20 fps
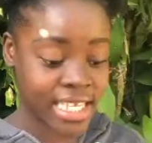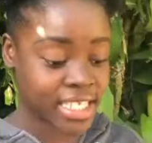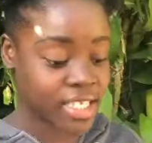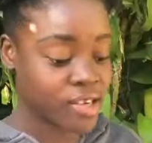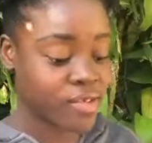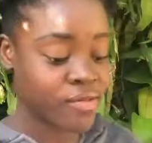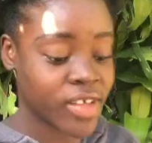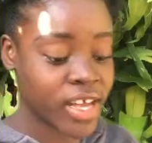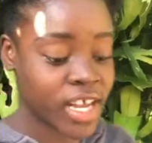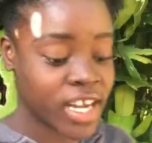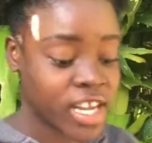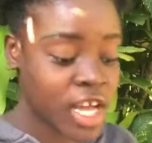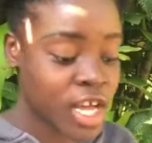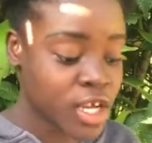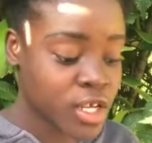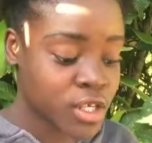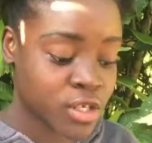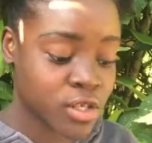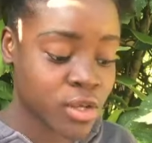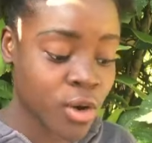I love that.
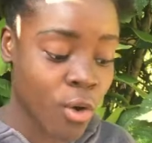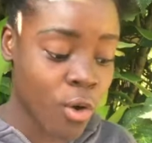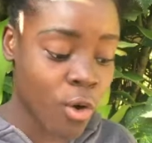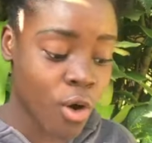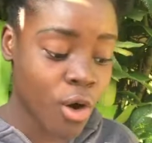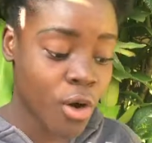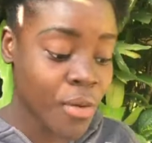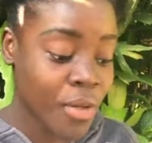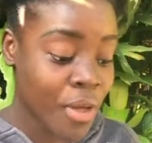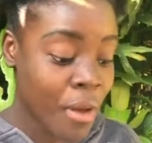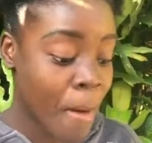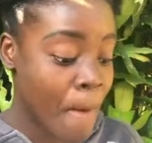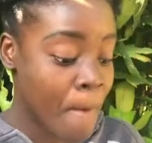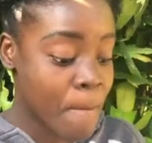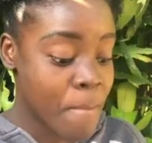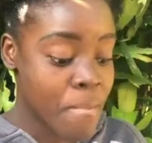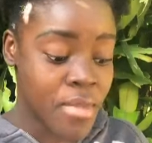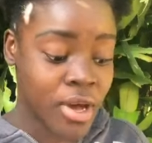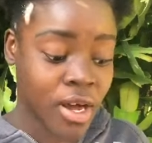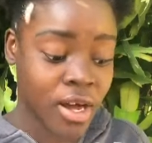So
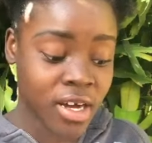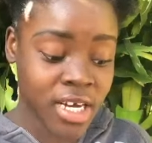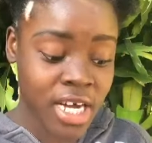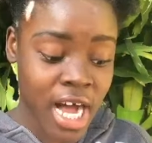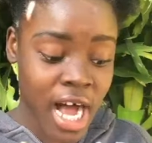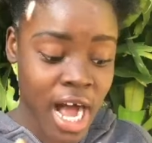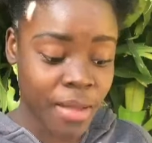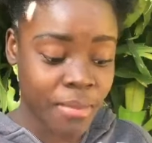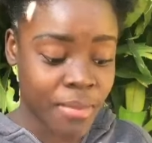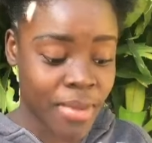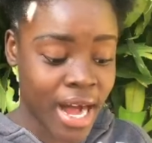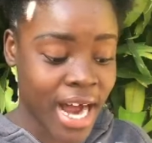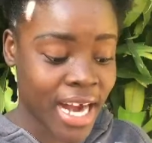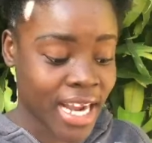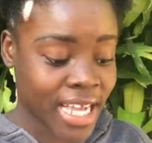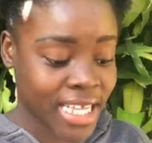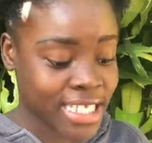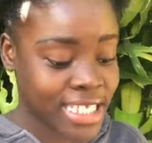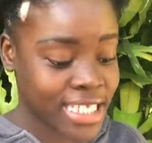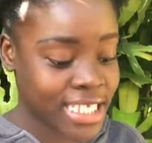I gotta call my
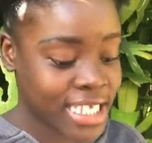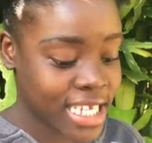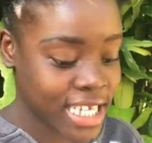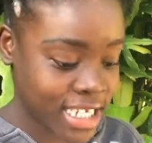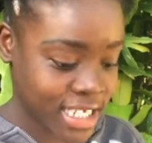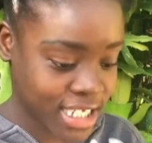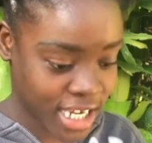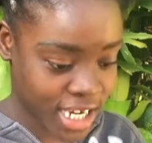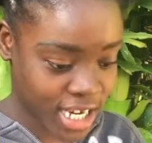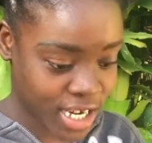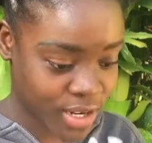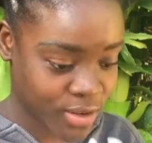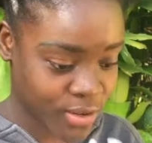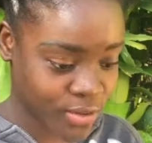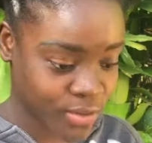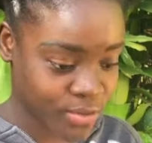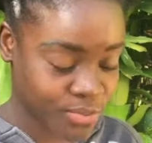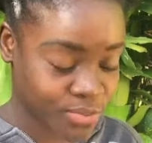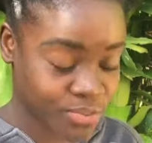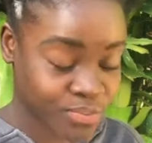other teacher, you
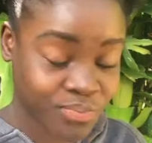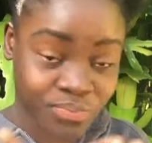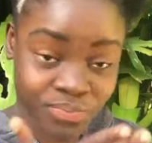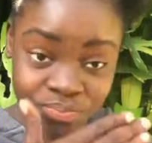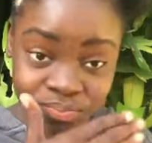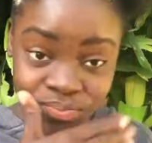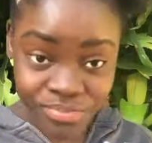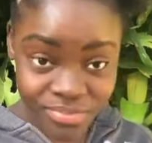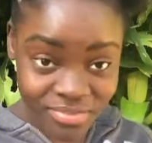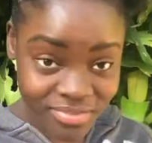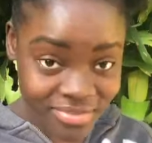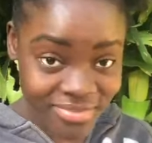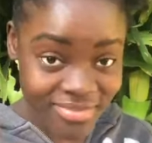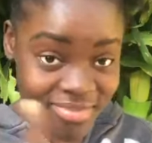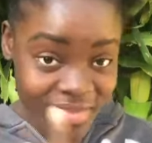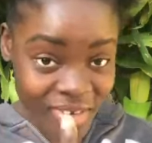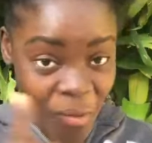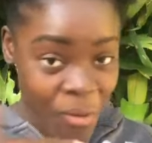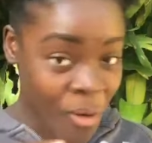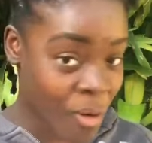know.
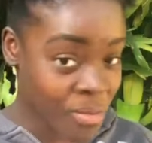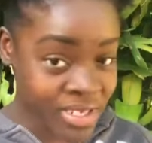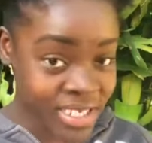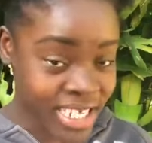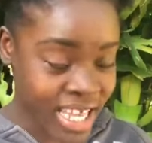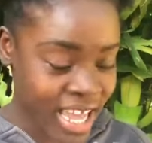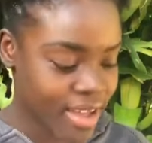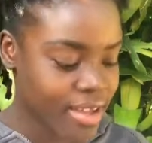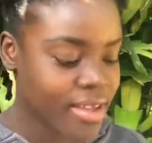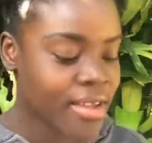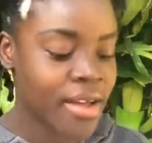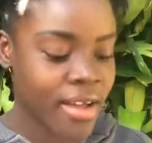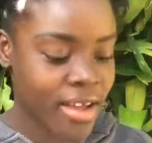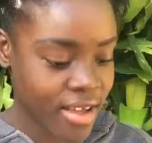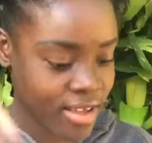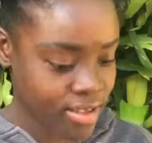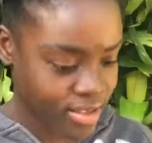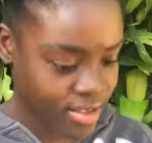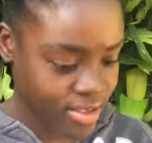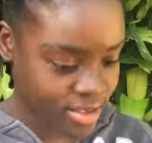What am I say?
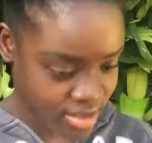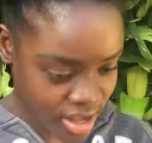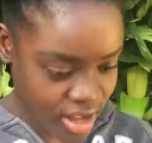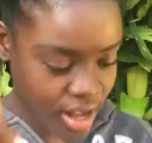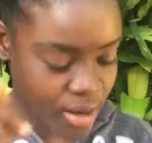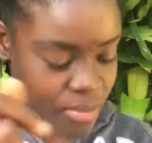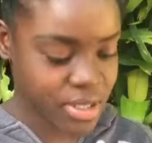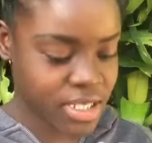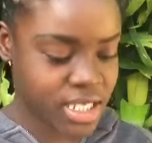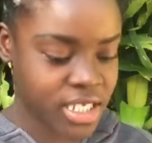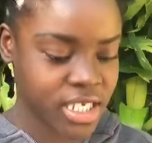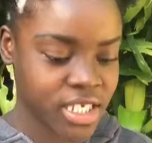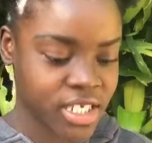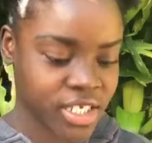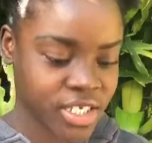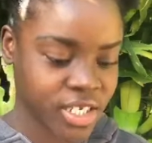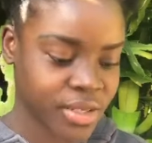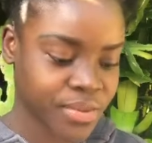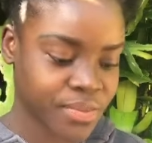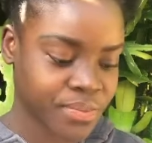Call my
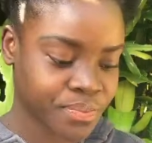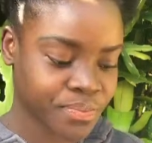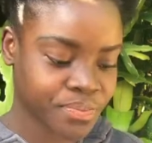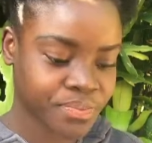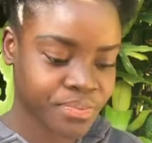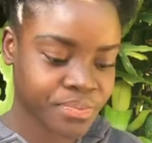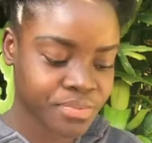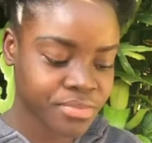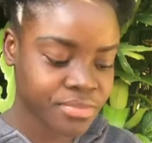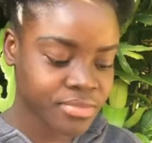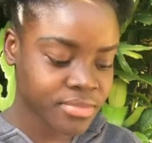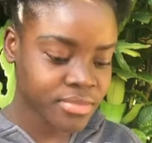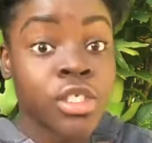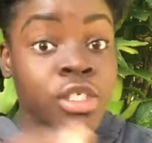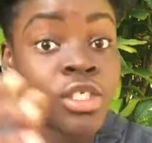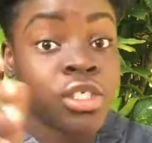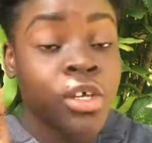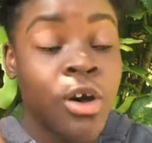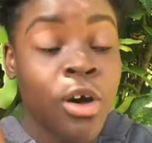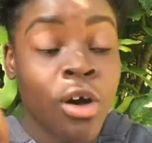teacher.
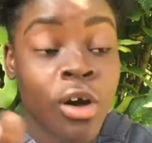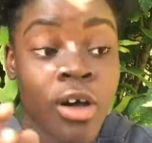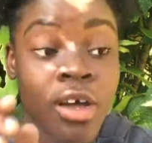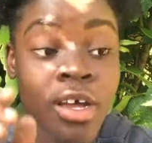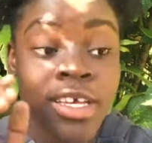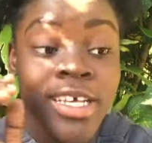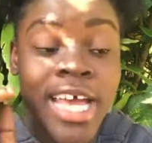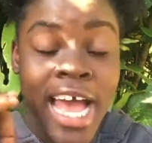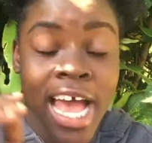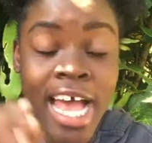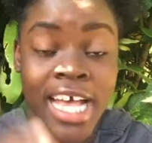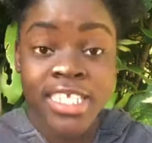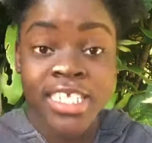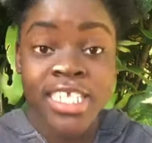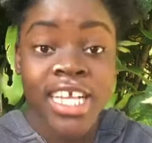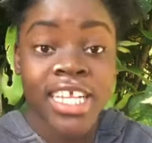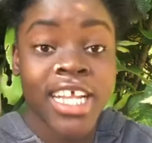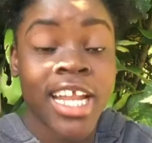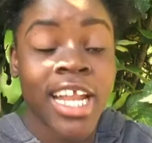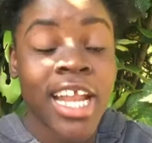So, guys, this
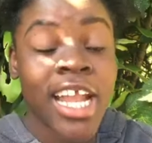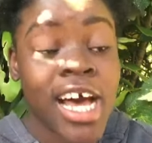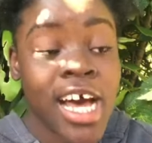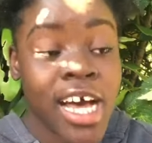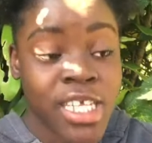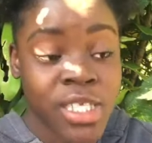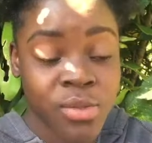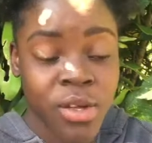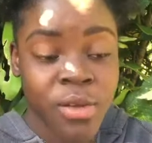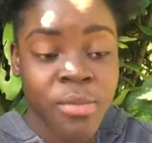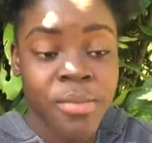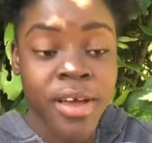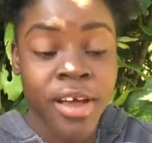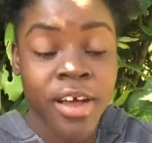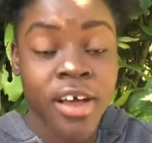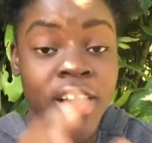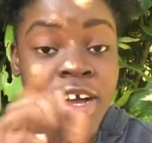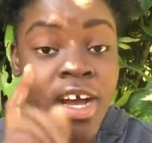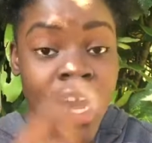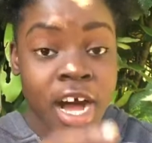is the last one
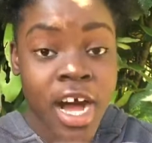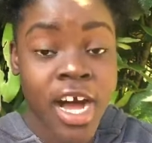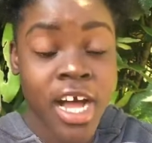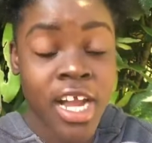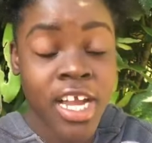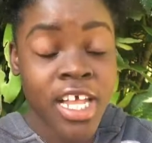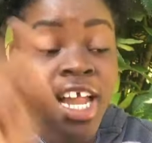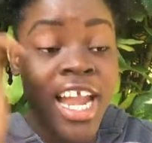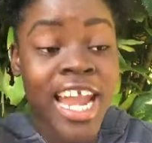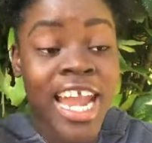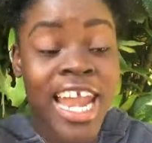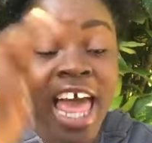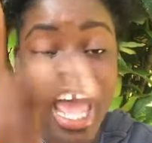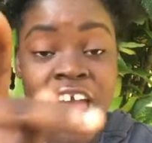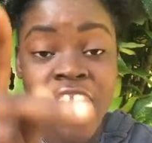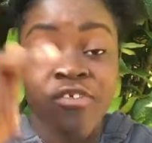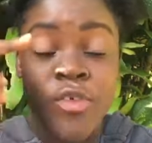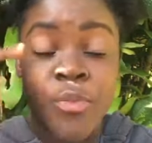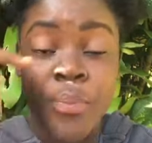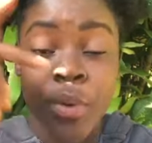mega call.
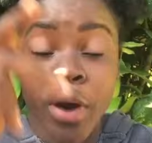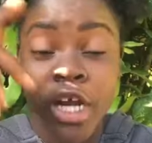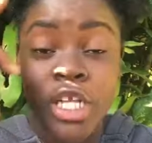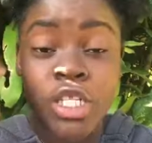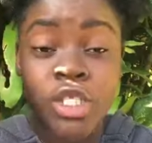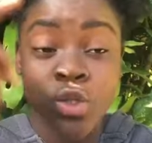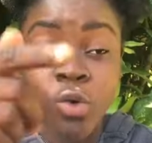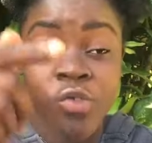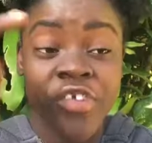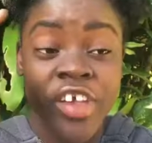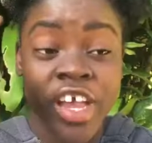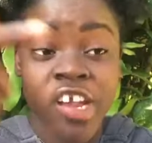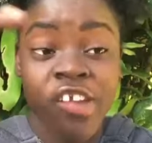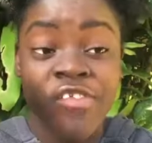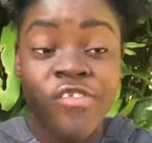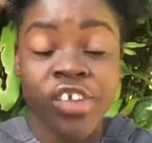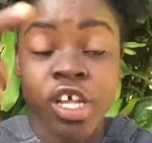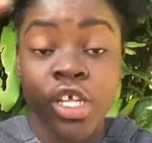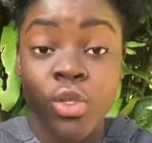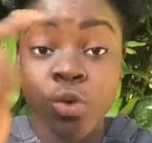Like for part 2. If you get the
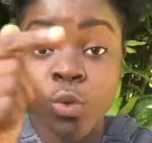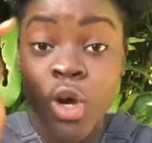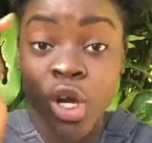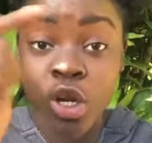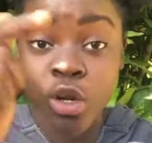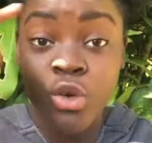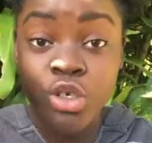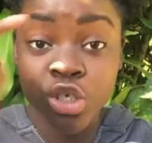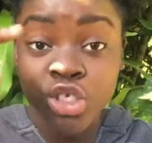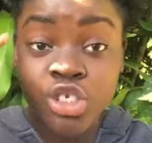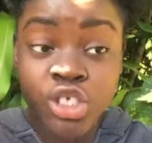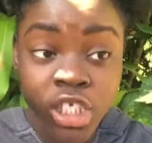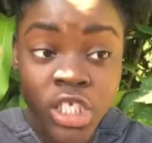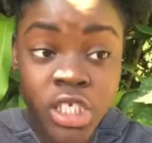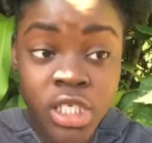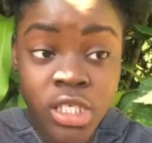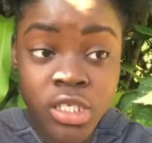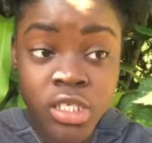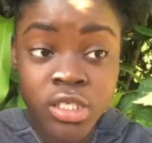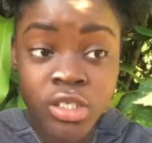video to 100
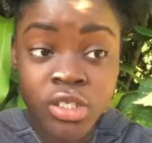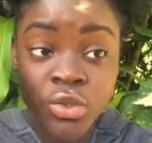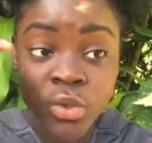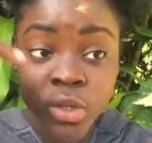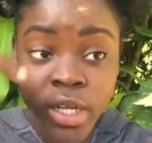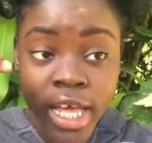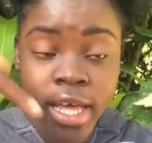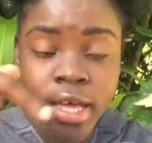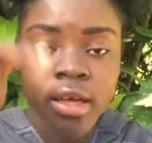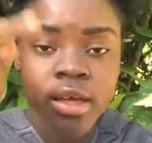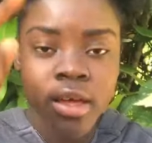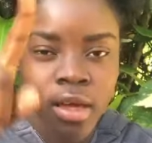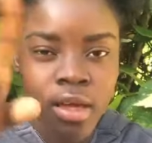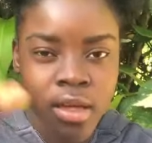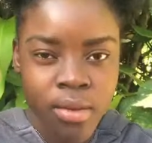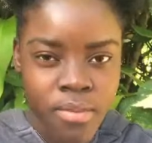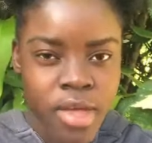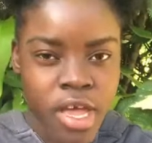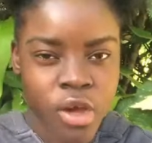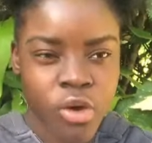today,
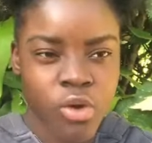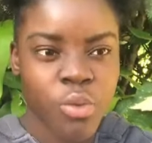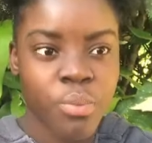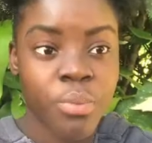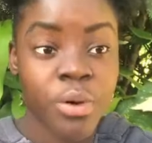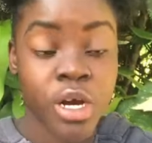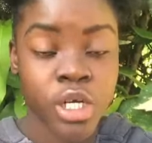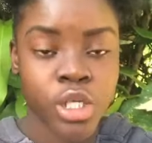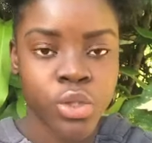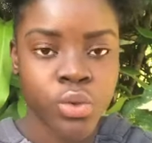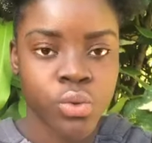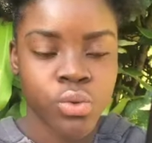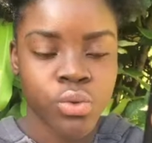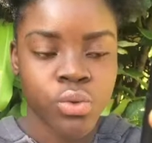I'm going to part 2.